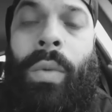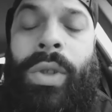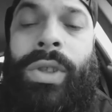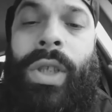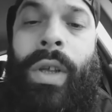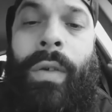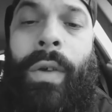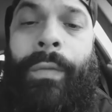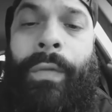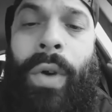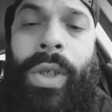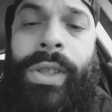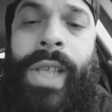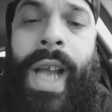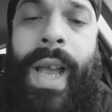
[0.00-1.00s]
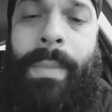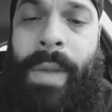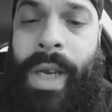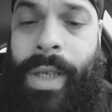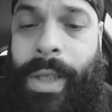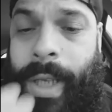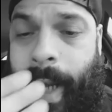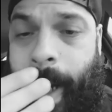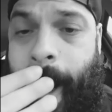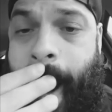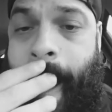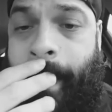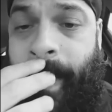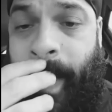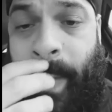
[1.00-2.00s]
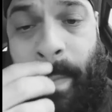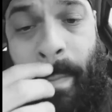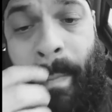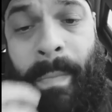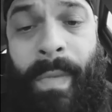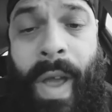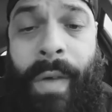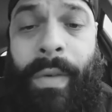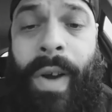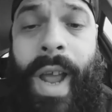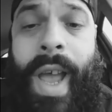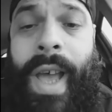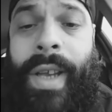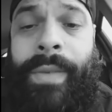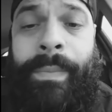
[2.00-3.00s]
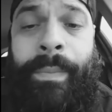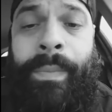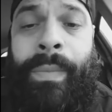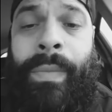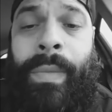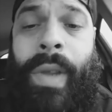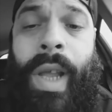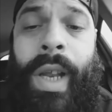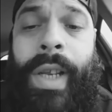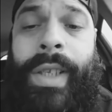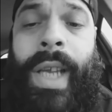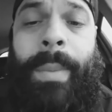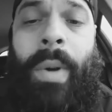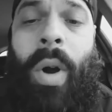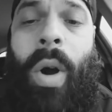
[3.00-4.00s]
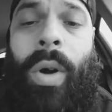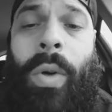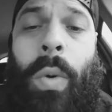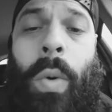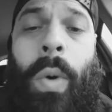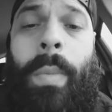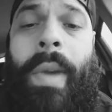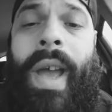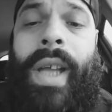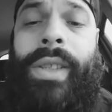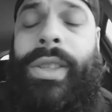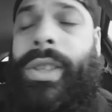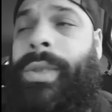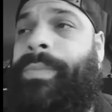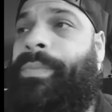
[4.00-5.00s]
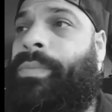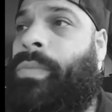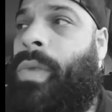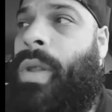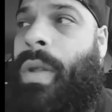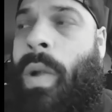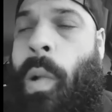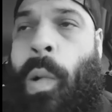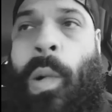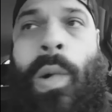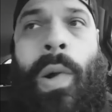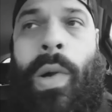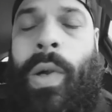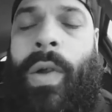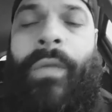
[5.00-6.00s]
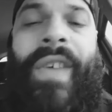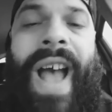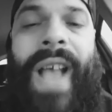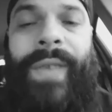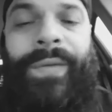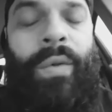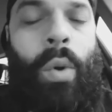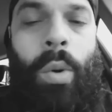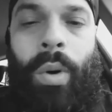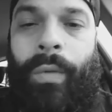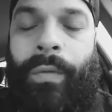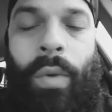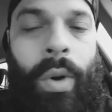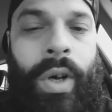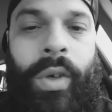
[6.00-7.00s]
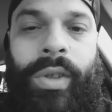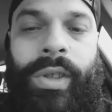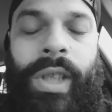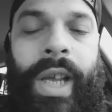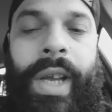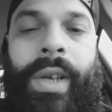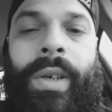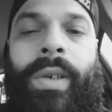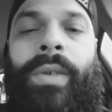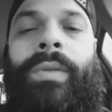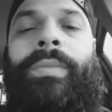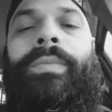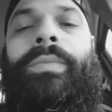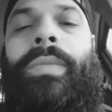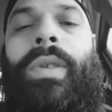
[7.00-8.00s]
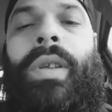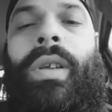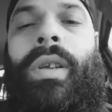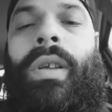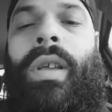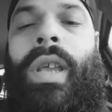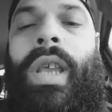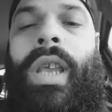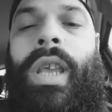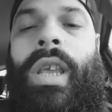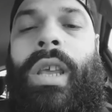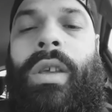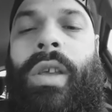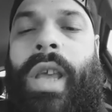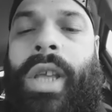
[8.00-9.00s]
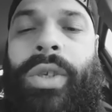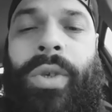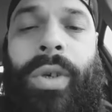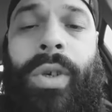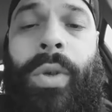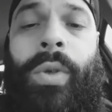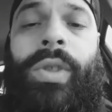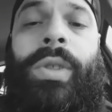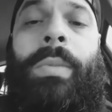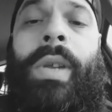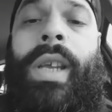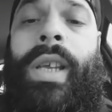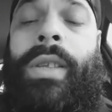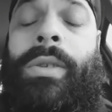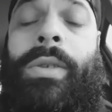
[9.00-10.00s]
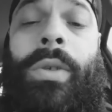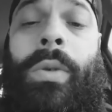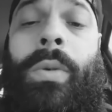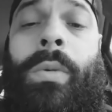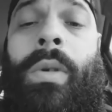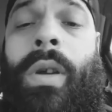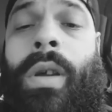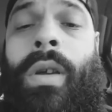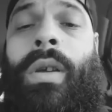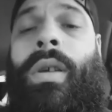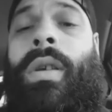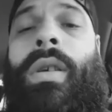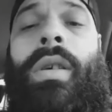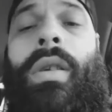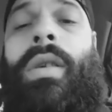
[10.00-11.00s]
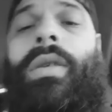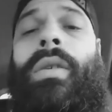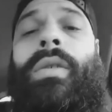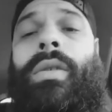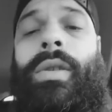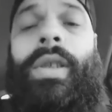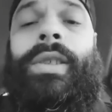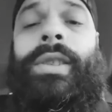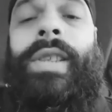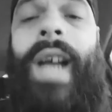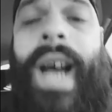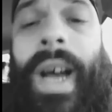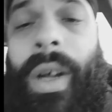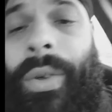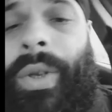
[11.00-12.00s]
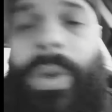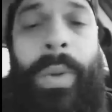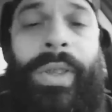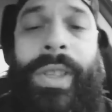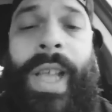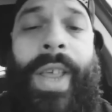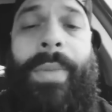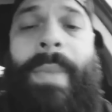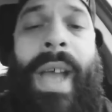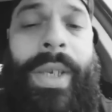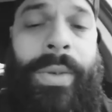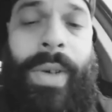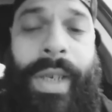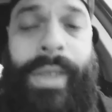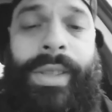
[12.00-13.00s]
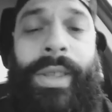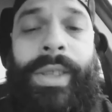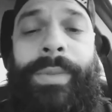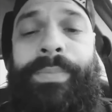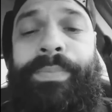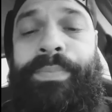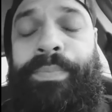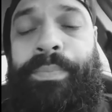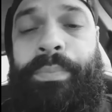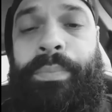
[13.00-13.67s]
was the first time me and Danny Havoc ever had any type of hardcore match. Fast forward 4 years later, he introduced me into the style known as deathmatch wrestling.